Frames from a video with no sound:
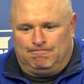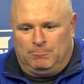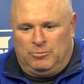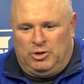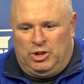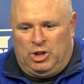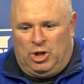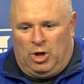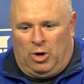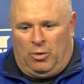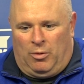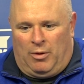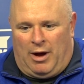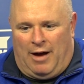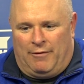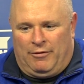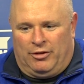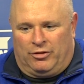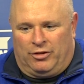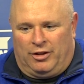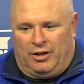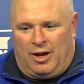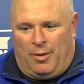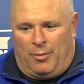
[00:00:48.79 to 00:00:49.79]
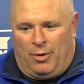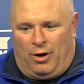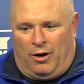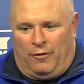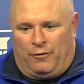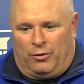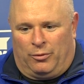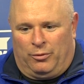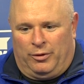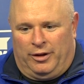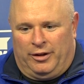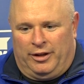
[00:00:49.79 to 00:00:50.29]
you know, obviously coming
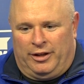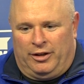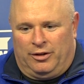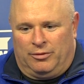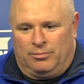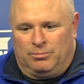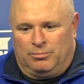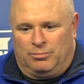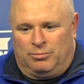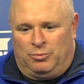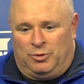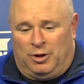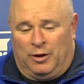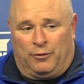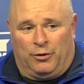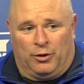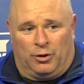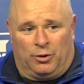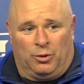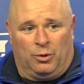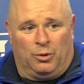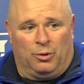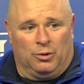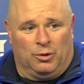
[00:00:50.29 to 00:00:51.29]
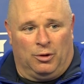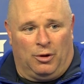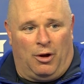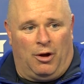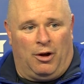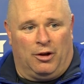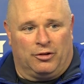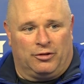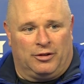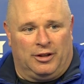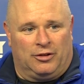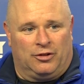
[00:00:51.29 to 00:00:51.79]
off a really difficult
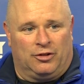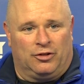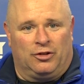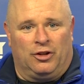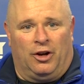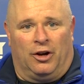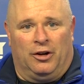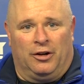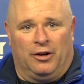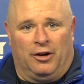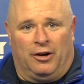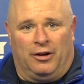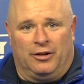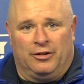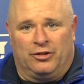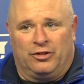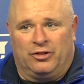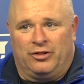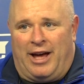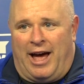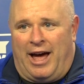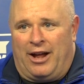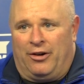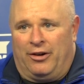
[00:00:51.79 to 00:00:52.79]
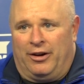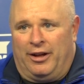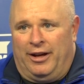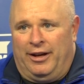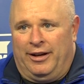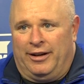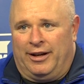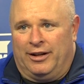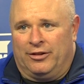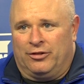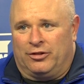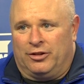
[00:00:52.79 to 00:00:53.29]
loss that stung on Saturday
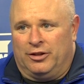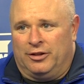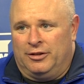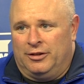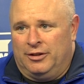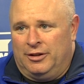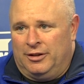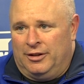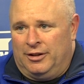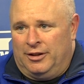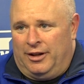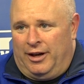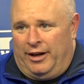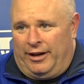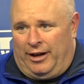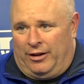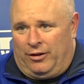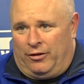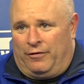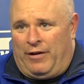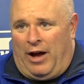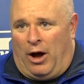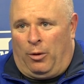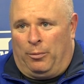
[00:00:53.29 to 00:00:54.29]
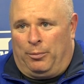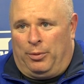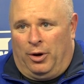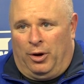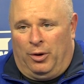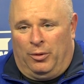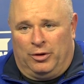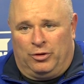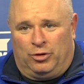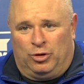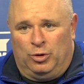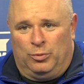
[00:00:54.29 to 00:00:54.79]
against
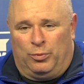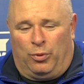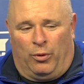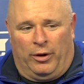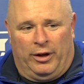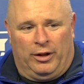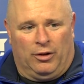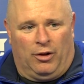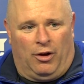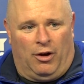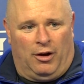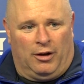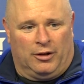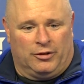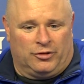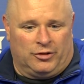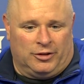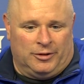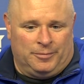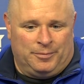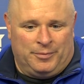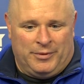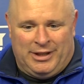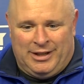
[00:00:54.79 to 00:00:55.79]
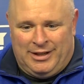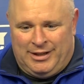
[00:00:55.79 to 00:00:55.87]
Valpo, a 2-point loss, and,